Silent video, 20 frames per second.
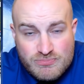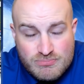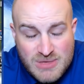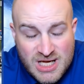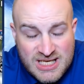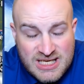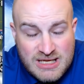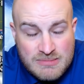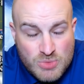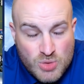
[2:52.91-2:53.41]

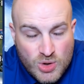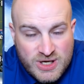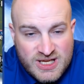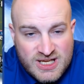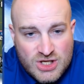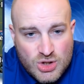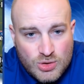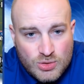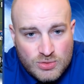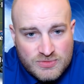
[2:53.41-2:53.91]
Monday morning
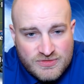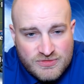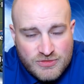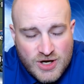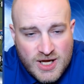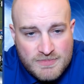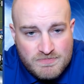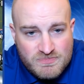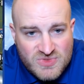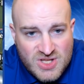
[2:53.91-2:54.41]
cold
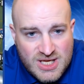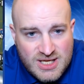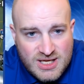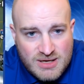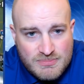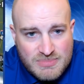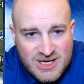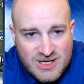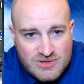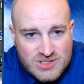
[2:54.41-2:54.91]
front
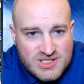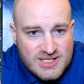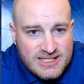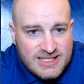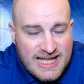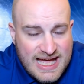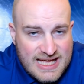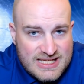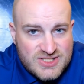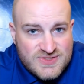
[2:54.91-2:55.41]
compared to the
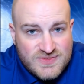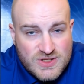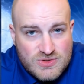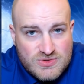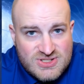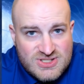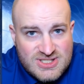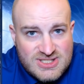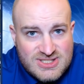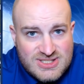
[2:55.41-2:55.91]
last few
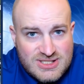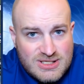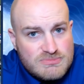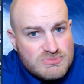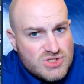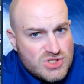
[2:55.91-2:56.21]
systems.